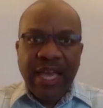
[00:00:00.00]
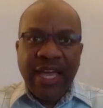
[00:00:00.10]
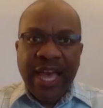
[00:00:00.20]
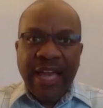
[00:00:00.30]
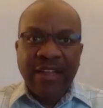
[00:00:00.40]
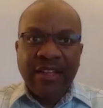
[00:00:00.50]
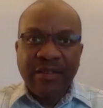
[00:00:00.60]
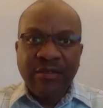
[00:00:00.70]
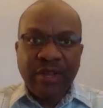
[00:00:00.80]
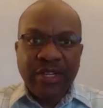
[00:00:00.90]
At a
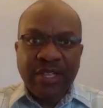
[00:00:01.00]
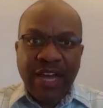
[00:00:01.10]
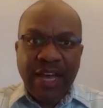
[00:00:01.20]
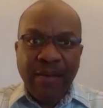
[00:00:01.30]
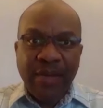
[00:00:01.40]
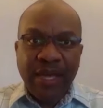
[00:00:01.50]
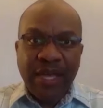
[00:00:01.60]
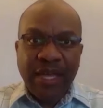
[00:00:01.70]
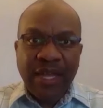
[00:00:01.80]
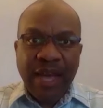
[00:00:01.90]
different time
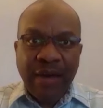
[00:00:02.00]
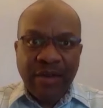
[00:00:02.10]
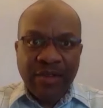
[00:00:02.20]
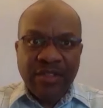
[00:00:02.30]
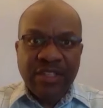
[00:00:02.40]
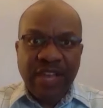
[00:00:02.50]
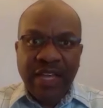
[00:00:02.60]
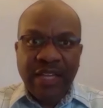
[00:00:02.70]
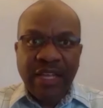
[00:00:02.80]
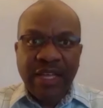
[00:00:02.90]
in our
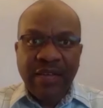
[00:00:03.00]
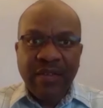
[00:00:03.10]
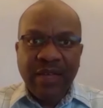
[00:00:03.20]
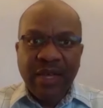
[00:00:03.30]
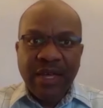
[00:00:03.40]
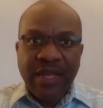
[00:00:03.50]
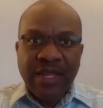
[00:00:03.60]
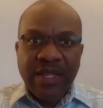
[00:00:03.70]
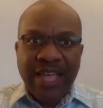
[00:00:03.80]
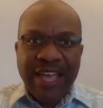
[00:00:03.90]
society,
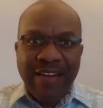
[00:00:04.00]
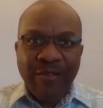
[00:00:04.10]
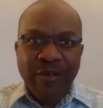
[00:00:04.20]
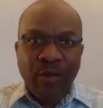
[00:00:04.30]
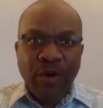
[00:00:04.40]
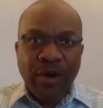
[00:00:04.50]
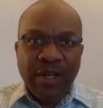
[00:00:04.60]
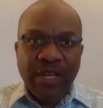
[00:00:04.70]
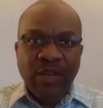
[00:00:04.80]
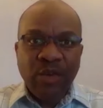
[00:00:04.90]

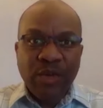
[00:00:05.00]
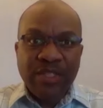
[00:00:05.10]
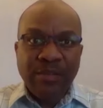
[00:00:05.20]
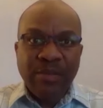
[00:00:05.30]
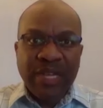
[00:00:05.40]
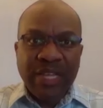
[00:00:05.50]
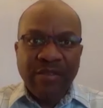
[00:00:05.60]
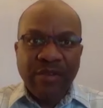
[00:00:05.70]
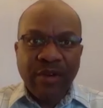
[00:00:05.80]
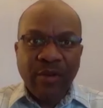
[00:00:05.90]
everyone who is a
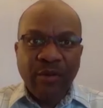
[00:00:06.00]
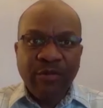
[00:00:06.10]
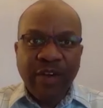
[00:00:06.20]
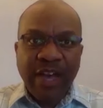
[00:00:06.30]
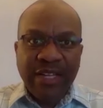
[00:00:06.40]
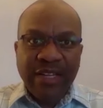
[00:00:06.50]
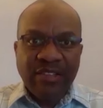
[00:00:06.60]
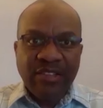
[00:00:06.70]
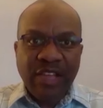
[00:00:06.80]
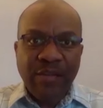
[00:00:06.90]
believer will find this
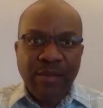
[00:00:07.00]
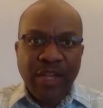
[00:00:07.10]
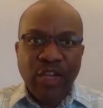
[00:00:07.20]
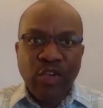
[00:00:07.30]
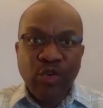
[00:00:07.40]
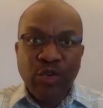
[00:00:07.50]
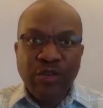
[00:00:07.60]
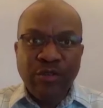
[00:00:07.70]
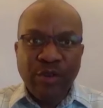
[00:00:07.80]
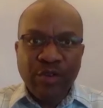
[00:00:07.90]
statement
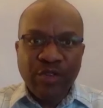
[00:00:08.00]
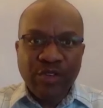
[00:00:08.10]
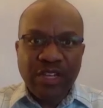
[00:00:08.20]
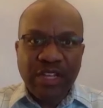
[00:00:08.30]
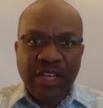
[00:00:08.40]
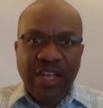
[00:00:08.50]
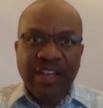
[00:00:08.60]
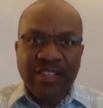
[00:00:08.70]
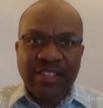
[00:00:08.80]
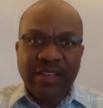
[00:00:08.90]
universally
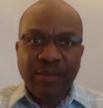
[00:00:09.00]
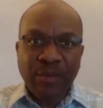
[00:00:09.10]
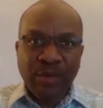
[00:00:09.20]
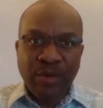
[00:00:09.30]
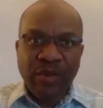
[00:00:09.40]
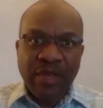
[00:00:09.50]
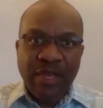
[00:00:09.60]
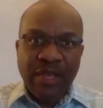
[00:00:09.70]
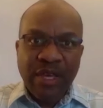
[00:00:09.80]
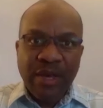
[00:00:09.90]
acceptable,
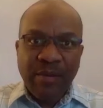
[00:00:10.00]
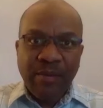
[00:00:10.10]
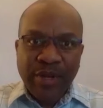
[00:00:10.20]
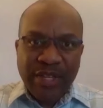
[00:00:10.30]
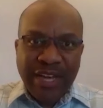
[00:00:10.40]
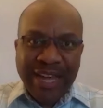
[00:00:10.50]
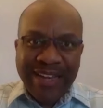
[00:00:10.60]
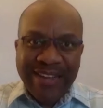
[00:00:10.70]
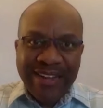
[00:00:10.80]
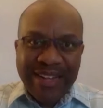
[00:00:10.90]
but
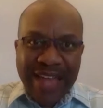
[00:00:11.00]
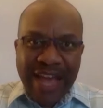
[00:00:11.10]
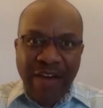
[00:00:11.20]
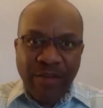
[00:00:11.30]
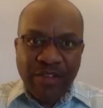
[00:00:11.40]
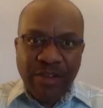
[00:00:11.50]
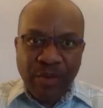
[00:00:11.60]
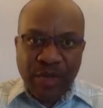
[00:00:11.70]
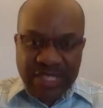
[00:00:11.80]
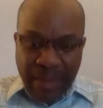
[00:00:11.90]
not now for some
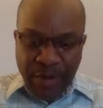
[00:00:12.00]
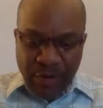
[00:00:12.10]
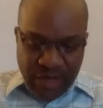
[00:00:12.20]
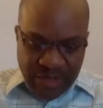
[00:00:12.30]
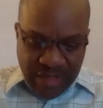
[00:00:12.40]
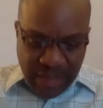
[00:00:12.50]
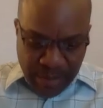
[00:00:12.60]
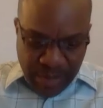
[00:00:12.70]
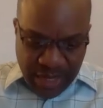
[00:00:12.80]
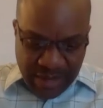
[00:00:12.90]
reason. I'm going to read the
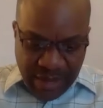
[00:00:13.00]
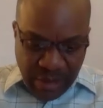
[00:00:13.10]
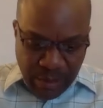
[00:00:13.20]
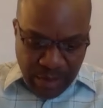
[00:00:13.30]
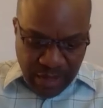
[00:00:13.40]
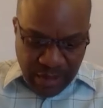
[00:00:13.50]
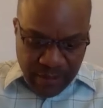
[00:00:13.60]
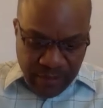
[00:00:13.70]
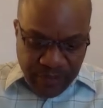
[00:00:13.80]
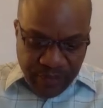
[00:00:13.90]
statement and tell me
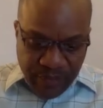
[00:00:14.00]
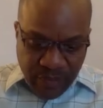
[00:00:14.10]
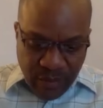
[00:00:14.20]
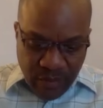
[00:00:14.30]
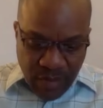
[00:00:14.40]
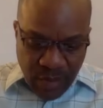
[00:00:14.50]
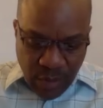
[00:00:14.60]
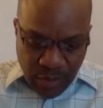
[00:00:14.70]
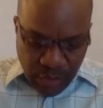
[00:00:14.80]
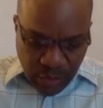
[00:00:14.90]

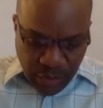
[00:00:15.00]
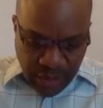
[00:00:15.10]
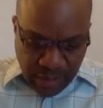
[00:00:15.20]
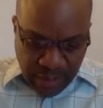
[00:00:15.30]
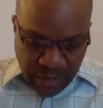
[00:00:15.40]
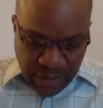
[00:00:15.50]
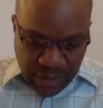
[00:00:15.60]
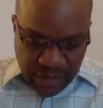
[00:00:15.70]
what you think about this.